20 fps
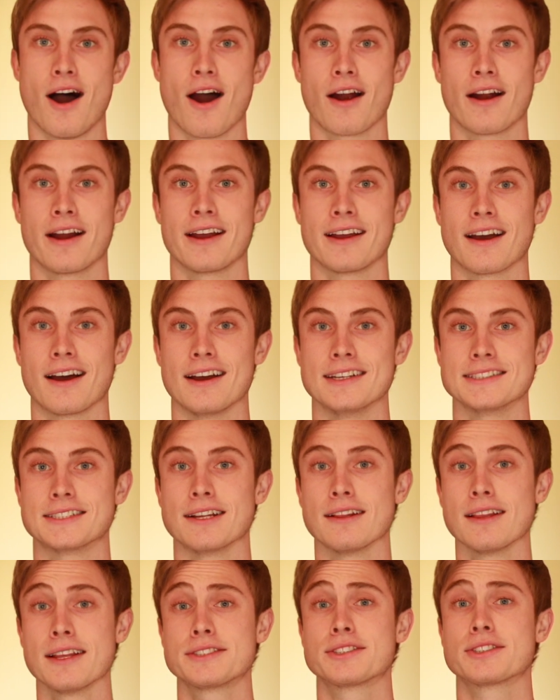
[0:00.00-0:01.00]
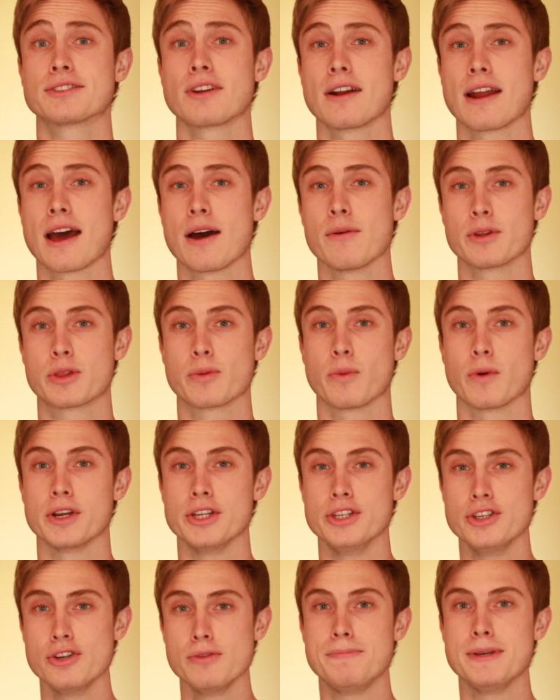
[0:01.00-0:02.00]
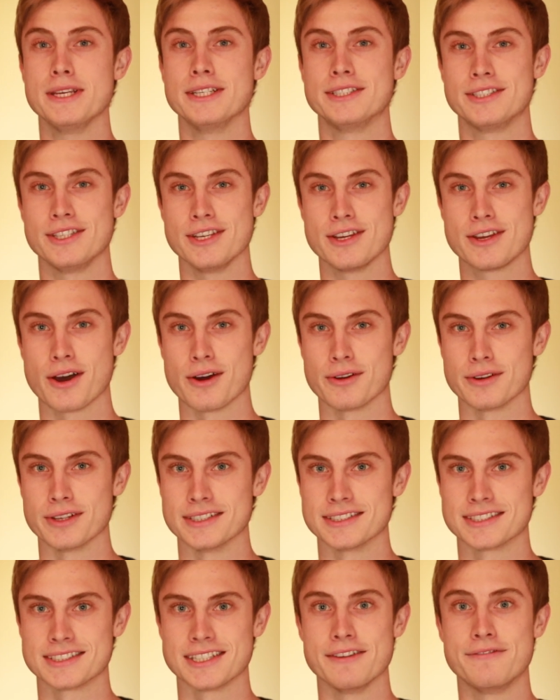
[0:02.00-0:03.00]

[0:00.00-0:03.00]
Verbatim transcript: Alright guys, now let's start out with what a UPC code is.